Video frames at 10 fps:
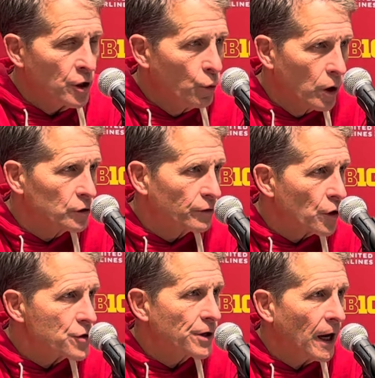Will's
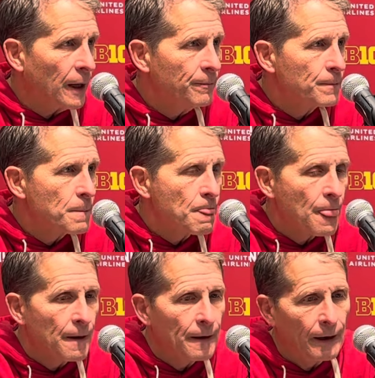first game,
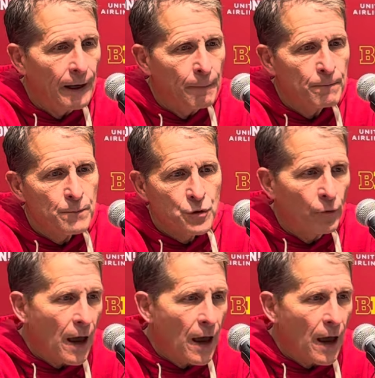so